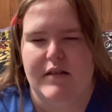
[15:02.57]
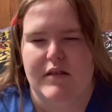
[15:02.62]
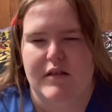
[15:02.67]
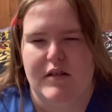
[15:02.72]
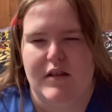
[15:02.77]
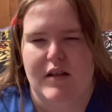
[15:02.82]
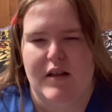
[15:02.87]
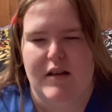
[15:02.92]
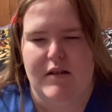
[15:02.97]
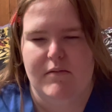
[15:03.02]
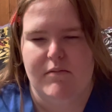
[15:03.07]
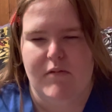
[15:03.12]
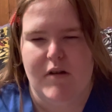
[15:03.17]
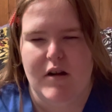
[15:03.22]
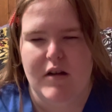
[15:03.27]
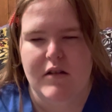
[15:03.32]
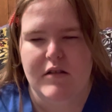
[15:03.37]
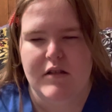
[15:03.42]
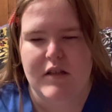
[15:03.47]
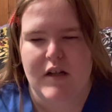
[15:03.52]
the
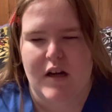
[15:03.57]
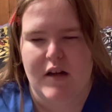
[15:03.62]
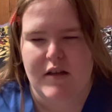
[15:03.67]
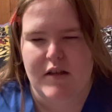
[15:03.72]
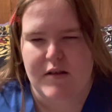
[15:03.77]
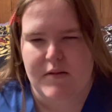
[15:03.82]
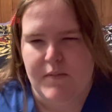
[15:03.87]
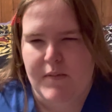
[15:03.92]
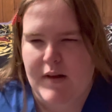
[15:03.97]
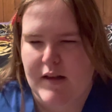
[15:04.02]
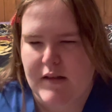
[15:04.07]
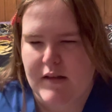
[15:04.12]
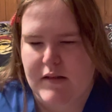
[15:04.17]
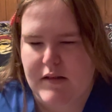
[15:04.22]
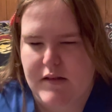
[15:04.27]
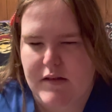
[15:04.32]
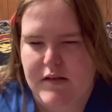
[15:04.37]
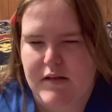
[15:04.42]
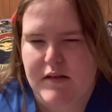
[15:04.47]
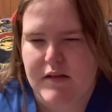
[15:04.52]
Word
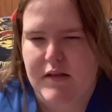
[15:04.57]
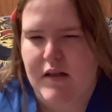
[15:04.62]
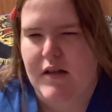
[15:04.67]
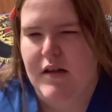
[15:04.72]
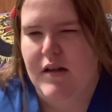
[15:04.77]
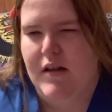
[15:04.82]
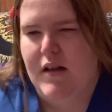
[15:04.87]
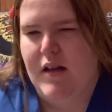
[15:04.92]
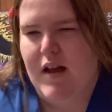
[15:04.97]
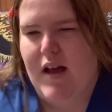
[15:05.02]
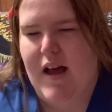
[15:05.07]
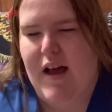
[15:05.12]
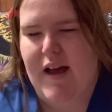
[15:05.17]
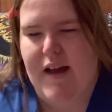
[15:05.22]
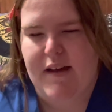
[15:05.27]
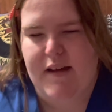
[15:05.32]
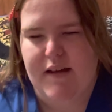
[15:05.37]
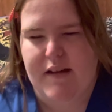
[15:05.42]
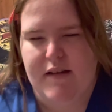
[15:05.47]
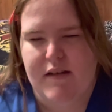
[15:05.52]
documents,
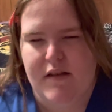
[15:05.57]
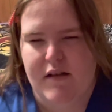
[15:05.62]
I